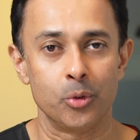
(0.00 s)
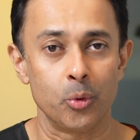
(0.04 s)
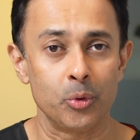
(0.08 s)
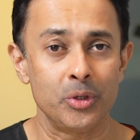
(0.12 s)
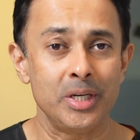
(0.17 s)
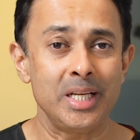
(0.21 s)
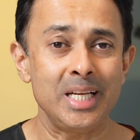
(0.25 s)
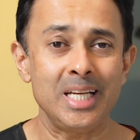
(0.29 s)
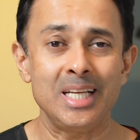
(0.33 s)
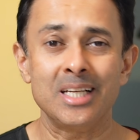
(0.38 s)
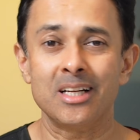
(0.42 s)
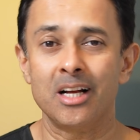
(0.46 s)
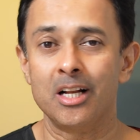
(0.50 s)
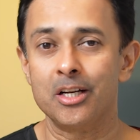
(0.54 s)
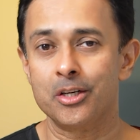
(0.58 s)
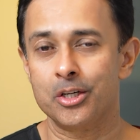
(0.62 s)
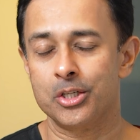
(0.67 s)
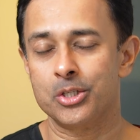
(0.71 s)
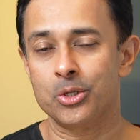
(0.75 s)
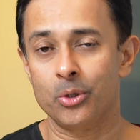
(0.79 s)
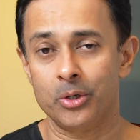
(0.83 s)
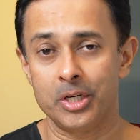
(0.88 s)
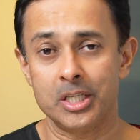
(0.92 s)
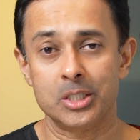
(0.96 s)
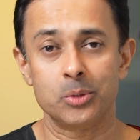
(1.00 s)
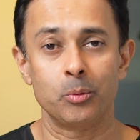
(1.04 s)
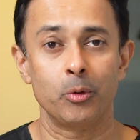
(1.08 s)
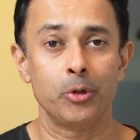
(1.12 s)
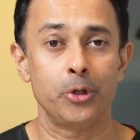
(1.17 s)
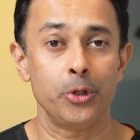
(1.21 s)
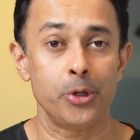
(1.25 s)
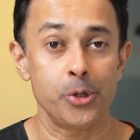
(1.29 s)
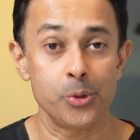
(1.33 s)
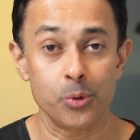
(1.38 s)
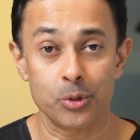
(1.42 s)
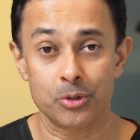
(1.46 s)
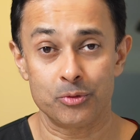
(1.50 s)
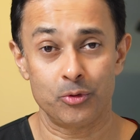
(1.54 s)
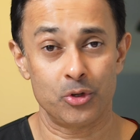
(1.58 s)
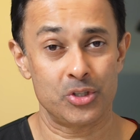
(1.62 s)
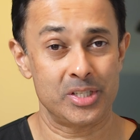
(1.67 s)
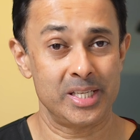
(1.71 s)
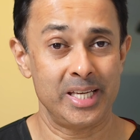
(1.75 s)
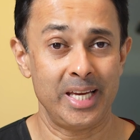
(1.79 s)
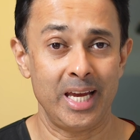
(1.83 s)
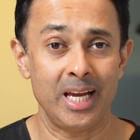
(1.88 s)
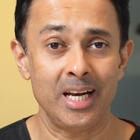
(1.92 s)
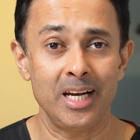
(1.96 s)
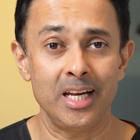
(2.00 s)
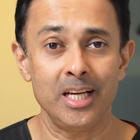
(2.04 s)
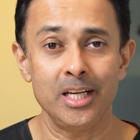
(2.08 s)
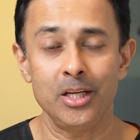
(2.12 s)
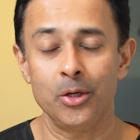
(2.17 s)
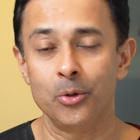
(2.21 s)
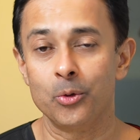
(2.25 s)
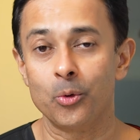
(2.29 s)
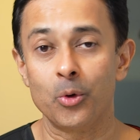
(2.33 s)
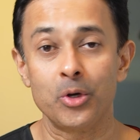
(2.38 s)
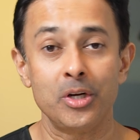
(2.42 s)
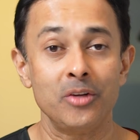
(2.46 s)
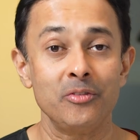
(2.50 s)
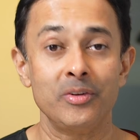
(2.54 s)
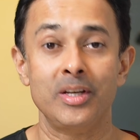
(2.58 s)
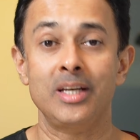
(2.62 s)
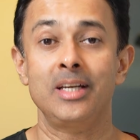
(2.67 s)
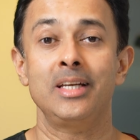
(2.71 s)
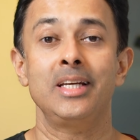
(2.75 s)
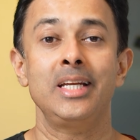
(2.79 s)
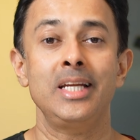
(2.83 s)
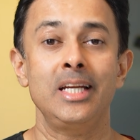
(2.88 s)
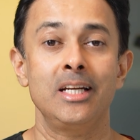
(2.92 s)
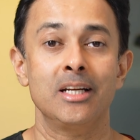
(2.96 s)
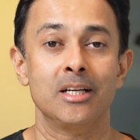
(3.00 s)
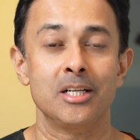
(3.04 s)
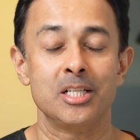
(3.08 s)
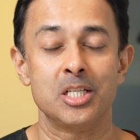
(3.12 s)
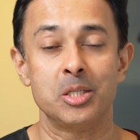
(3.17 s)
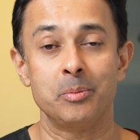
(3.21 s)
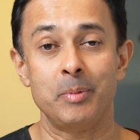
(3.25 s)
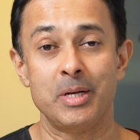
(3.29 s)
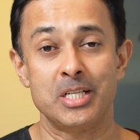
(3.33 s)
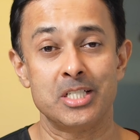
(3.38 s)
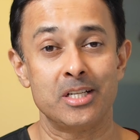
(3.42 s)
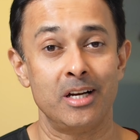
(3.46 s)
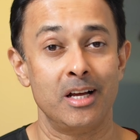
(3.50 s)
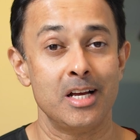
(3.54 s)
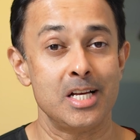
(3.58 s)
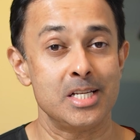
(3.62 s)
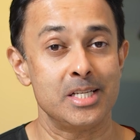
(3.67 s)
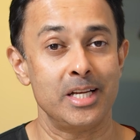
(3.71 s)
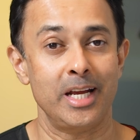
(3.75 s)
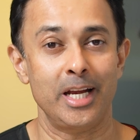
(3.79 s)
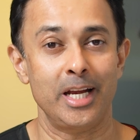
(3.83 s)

routine ultrasonics, what you use for scaling. You don't even need a specialized